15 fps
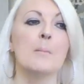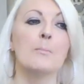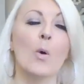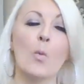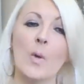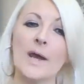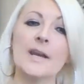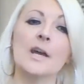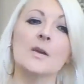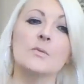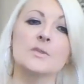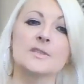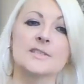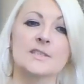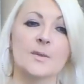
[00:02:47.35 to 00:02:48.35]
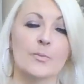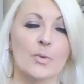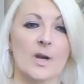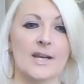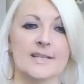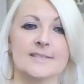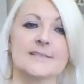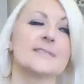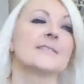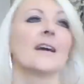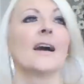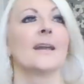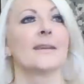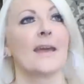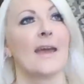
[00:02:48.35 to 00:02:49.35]
but when I was depressed
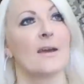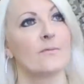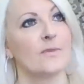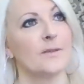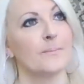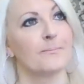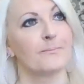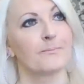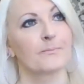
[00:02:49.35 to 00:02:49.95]
and heavy,